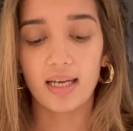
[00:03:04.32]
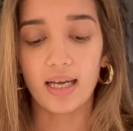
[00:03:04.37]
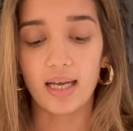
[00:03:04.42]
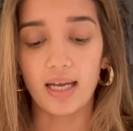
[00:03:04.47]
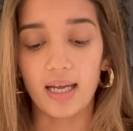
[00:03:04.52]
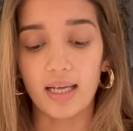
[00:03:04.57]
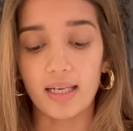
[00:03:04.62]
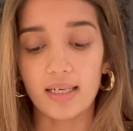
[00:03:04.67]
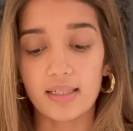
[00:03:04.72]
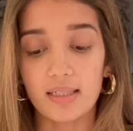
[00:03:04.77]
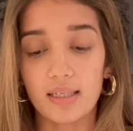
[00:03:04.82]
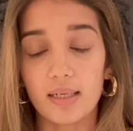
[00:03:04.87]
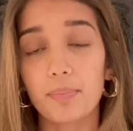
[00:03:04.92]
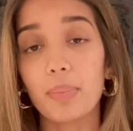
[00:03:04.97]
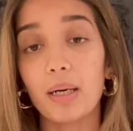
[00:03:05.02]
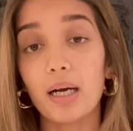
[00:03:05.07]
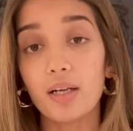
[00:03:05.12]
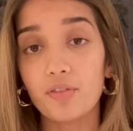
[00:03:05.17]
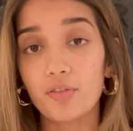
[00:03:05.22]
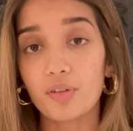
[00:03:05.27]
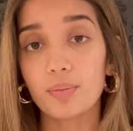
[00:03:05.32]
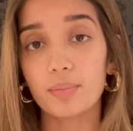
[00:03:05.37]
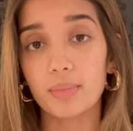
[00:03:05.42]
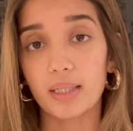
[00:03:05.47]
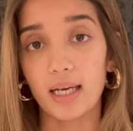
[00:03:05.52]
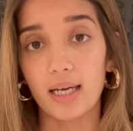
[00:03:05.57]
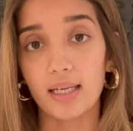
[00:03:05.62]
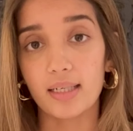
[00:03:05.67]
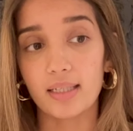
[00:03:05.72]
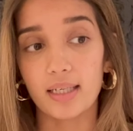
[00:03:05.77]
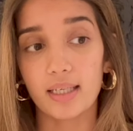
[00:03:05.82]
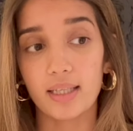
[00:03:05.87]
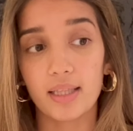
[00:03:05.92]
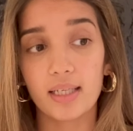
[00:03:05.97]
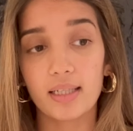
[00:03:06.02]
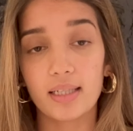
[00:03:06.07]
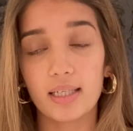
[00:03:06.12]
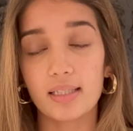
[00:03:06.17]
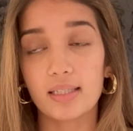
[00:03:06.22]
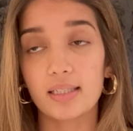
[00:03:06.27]
And apart from that, I
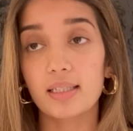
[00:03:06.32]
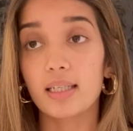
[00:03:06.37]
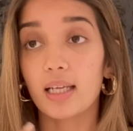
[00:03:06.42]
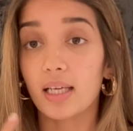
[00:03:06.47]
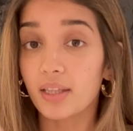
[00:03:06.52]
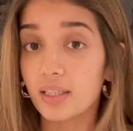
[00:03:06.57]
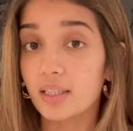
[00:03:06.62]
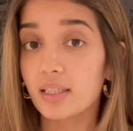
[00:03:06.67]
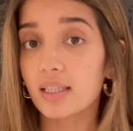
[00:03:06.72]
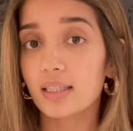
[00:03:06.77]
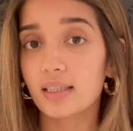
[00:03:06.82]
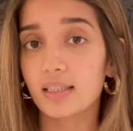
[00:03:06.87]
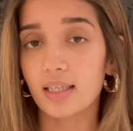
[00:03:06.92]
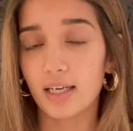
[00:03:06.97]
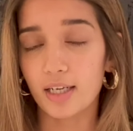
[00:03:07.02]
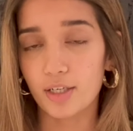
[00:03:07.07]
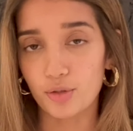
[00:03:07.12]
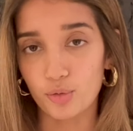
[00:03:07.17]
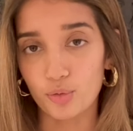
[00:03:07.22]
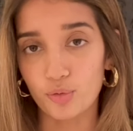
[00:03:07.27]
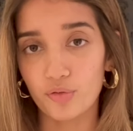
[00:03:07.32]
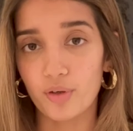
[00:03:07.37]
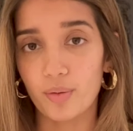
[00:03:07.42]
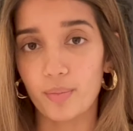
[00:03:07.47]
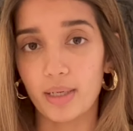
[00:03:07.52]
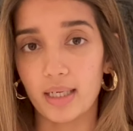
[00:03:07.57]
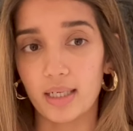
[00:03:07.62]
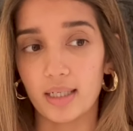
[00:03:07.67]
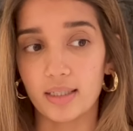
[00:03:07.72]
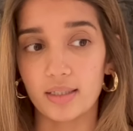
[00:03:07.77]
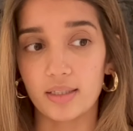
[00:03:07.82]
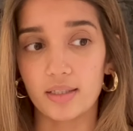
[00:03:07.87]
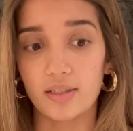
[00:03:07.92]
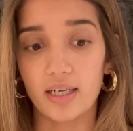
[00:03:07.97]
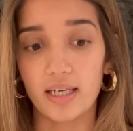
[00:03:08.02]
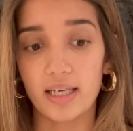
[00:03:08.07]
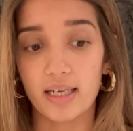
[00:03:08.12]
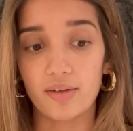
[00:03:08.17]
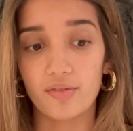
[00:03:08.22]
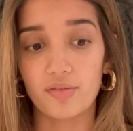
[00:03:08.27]
think there's another thing that I do for my under
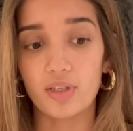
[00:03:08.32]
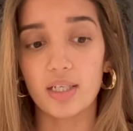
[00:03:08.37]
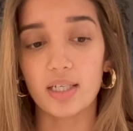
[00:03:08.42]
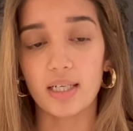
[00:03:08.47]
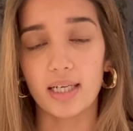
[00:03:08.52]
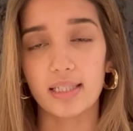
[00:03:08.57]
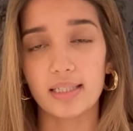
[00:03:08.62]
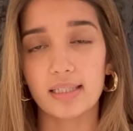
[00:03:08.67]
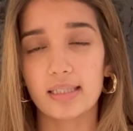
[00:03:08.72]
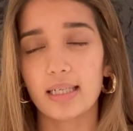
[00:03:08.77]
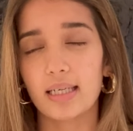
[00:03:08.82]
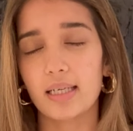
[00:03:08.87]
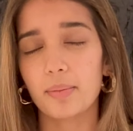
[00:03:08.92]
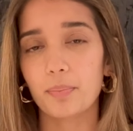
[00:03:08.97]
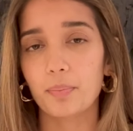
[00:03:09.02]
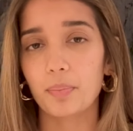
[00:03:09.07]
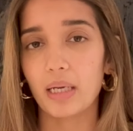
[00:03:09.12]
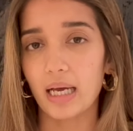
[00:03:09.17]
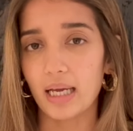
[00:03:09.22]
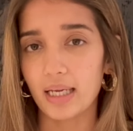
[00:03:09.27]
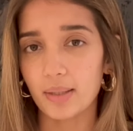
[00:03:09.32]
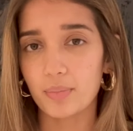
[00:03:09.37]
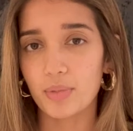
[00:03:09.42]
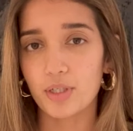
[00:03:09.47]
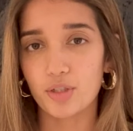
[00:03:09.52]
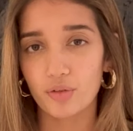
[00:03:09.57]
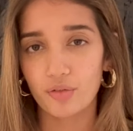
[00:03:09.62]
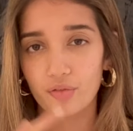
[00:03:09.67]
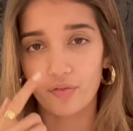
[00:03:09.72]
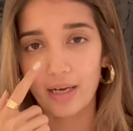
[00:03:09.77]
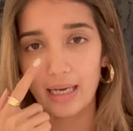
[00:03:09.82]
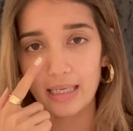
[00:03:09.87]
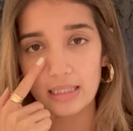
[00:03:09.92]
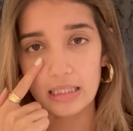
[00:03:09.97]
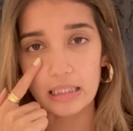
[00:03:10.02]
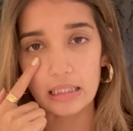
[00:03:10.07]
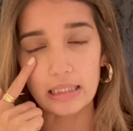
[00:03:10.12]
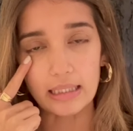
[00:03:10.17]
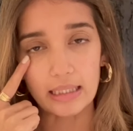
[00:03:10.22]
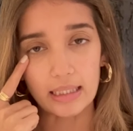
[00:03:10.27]
eye every night is I apply a bit of
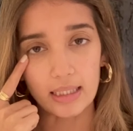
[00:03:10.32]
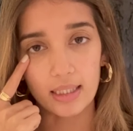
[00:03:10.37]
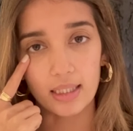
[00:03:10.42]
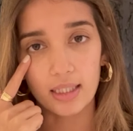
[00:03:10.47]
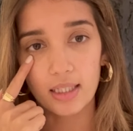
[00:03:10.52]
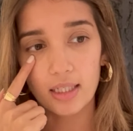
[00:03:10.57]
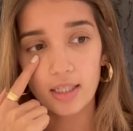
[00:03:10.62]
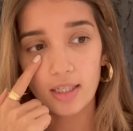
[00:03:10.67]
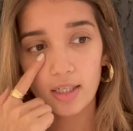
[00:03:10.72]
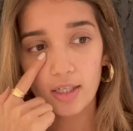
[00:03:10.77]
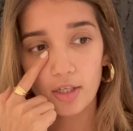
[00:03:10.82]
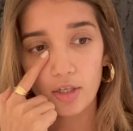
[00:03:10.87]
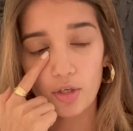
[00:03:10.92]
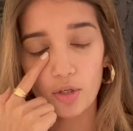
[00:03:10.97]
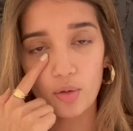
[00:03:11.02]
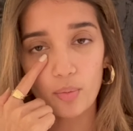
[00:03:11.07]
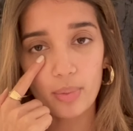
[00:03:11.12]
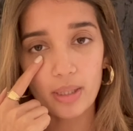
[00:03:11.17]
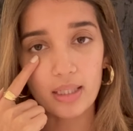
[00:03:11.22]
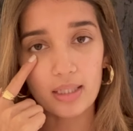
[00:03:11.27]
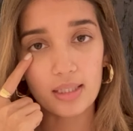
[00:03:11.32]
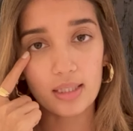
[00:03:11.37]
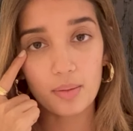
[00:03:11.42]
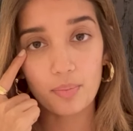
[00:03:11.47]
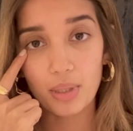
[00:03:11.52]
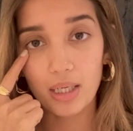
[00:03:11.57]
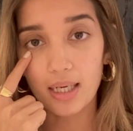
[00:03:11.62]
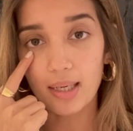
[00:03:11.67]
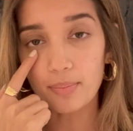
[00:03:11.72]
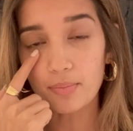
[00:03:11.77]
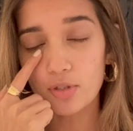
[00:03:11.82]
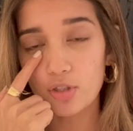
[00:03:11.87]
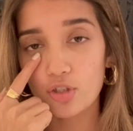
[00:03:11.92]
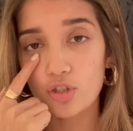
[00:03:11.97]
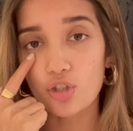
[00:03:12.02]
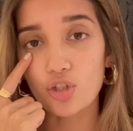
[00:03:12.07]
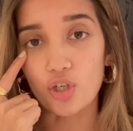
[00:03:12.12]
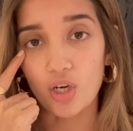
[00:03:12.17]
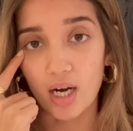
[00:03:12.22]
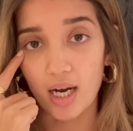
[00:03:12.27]
Vaseline, because it becomes
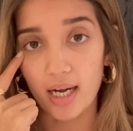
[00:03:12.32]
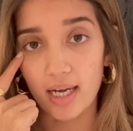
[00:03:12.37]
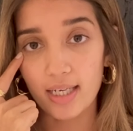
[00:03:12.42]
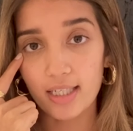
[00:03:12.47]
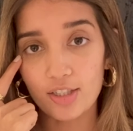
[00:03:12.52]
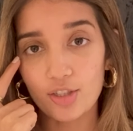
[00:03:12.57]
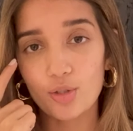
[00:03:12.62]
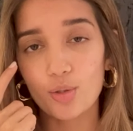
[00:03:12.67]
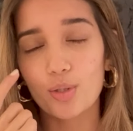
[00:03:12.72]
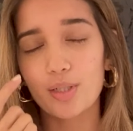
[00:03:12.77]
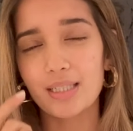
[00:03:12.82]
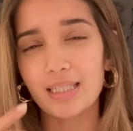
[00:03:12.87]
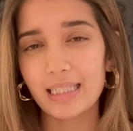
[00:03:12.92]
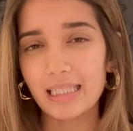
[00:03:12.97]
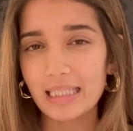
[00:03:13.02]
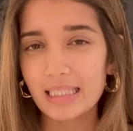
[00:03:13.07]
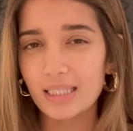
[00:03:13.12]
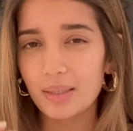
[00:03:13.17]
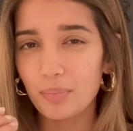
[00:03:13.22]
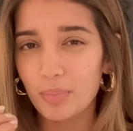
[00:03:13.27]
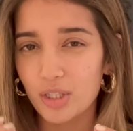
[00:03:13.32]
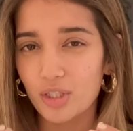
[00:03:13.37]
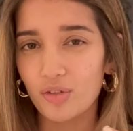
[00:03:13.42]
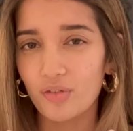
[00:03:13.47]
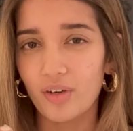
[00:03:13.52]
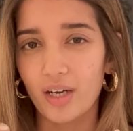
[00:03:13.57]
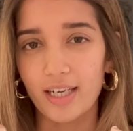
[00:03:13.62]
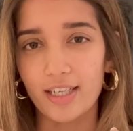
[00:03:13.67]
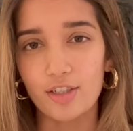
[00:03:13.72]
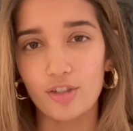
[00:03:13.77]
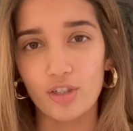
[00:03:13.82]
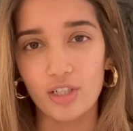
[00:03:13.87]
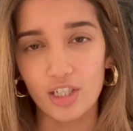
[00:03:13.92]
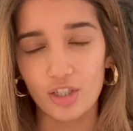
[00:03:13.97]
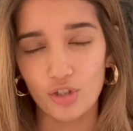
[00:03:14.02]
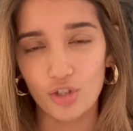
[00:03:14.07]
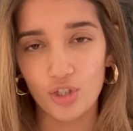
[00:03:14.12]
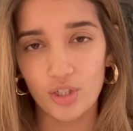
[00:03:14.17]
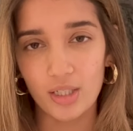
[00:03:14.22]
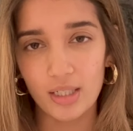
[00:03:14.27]
dry, so it needs a bit of
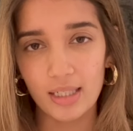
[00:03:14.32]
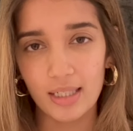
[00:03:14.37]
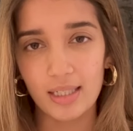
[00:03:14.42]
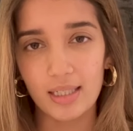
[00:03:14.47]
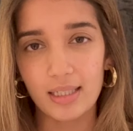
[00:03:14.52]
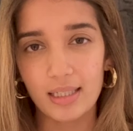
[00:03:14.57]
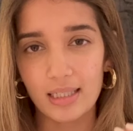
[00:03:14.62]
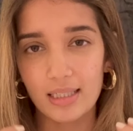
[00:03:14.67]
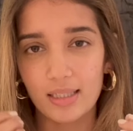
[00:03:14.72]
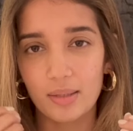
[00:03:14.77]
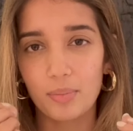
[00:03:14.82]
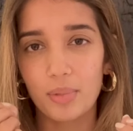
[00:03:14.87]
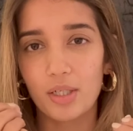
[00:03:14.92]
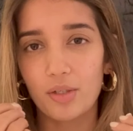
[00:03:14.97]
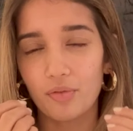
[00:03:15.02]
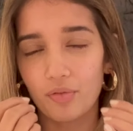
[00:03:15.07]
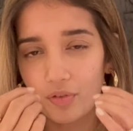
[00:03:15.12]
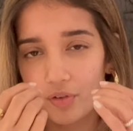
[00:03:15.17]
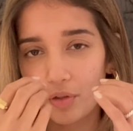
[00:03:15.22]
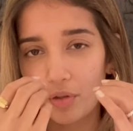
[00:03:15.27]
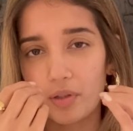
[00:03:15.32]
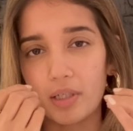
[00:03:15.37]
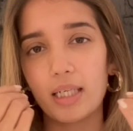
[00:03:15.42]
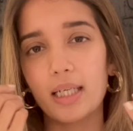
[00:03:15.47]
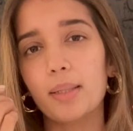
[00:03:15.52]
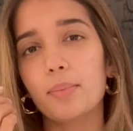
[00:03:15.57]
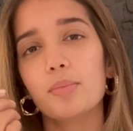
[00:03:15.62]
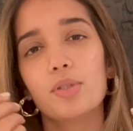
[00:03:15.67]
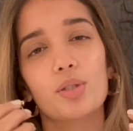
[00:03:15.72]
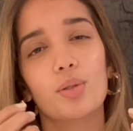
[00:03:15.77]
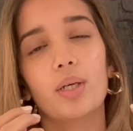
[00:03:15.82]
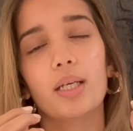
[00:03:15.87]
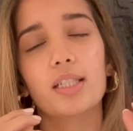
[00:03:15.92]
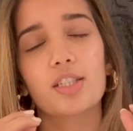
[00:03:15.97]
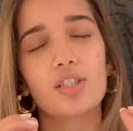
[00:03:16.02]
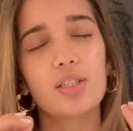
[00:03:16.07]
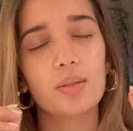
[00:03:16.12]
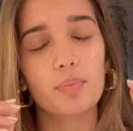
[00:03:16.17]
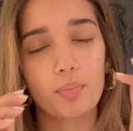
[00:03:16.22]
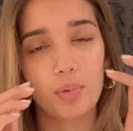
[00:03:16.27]
hydration and it needs a bit of cream. So I
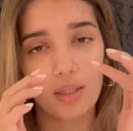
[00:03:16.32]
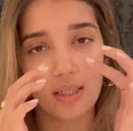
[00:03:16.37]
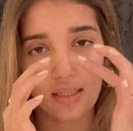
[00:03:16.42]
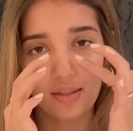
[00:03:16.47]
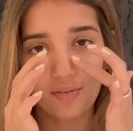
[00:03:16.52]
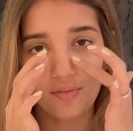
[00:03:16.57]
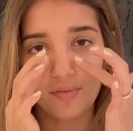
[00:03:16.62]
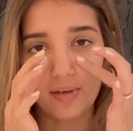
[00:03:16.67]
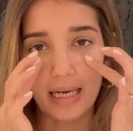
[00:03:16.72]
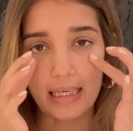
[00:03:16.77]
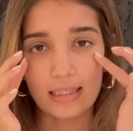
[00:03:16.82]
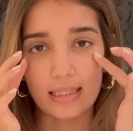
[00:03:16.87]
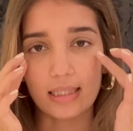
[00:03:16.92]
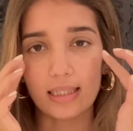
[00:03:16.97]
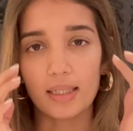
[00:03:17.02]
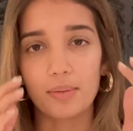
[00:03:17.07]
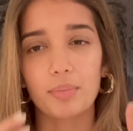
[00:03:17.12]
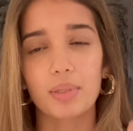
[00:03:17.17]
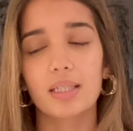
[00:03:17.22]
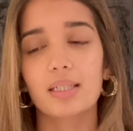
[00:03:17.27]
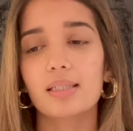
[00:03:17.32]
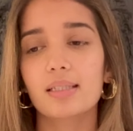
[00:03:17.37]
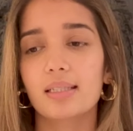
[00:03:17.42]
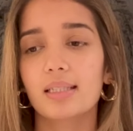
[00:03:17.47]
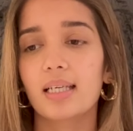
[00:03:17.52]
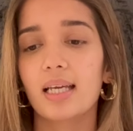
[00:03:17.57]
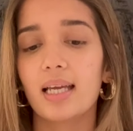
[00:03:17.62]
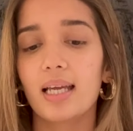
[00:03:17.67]
just put Vaseline because